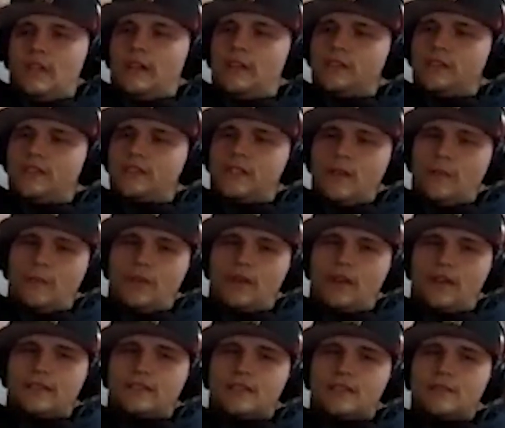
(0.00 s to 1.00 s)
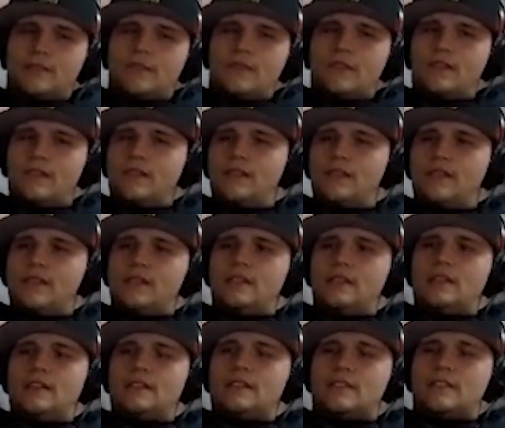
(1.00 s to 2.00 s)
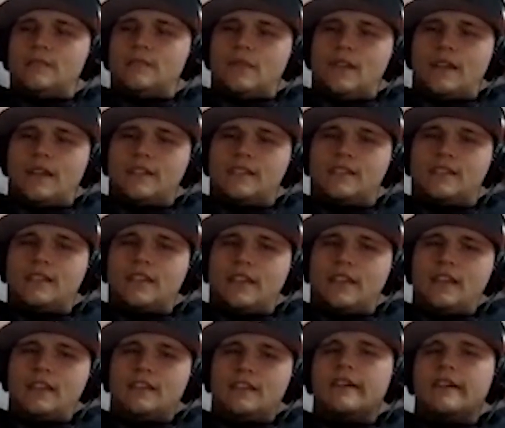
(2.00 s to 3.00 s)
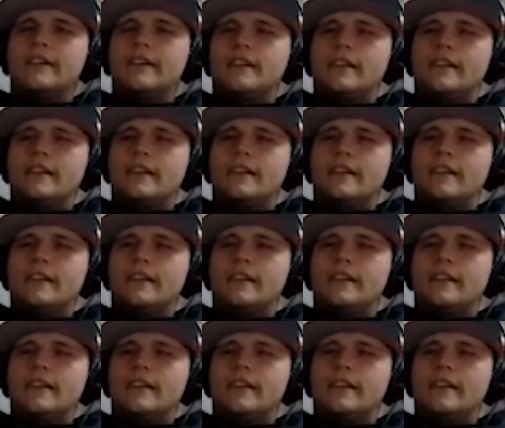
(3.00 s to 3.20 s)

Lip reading: sipping on some nice tequila,